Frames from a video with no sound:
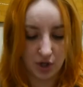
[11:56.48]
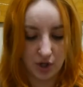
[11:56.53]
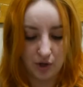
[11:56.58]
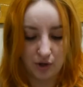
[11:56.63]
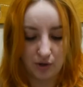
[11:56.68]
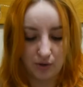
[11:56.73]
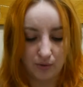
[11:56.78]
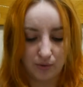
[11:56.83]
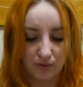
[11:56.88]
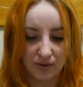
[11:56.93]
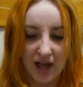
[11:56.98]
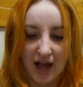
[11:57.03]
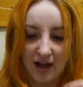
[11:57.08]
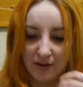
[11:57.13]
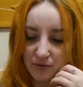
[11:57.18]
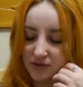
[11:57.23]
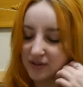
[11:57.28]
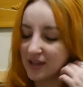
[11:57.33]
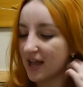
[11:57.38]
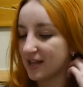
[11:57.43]
you?
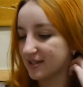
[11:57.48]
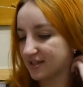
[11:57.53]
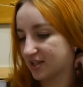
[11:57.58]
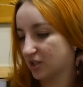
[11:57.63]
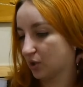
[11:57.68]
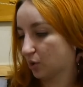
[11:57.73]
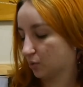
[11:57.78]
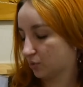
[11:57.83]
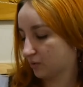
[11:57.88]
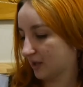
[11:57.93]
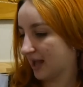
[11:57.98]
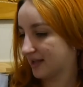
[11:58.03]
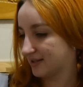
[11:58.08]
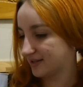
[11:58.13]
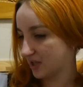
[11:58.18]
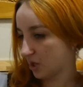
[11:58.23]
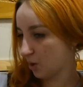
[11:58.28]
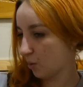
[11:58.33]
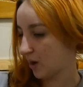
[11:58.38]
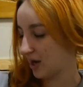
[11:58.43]
That's the
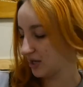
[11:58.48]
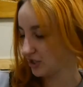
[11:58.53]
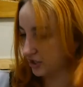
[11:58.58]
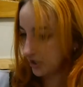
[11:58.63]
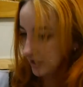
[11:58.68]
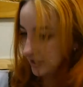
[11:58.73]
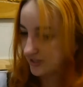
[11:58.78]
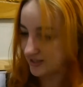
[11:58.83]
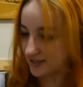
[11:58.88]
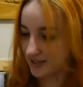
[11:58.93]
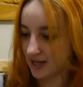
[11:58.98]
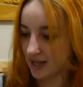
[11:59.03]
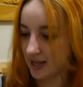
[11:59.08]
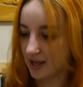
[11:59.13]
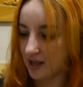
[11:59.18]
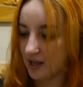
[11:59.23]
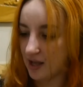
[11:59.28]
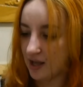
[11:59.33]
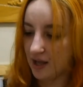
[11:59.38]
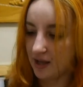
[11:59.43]
question, isn't
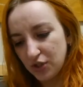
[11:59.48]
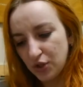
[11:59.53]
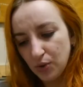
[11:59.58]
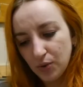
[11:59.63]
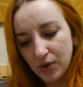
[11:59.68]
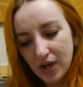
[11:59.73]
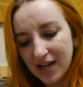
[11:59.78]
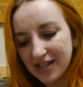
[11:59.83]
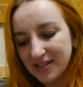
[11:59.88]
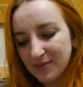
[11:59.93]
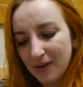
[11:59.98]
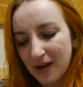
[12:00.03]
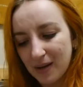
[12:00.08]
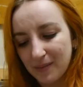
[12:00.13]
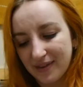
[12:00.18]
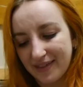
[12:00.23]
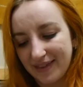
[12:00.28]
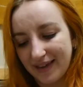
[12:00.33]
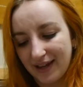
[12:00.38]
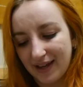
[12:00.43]
it? You guys
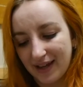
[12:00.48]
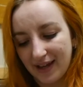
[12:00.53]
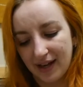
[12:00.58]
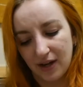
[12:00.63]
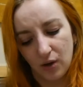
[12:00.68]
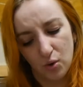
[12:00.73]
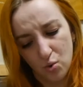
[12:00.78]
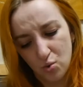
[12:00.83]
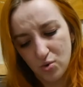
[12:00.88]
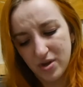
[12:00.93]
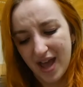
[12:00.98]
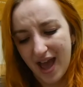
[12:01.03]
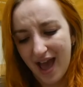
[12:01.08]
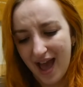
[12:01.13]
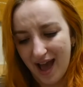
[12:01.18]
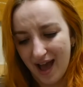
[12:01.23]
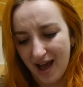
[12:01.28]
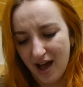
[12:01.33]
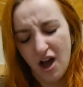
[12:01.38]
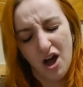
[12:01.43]
might be thinking, oh
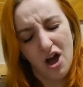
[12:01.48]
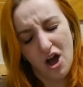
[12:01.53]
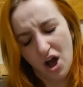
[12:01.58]
yeah,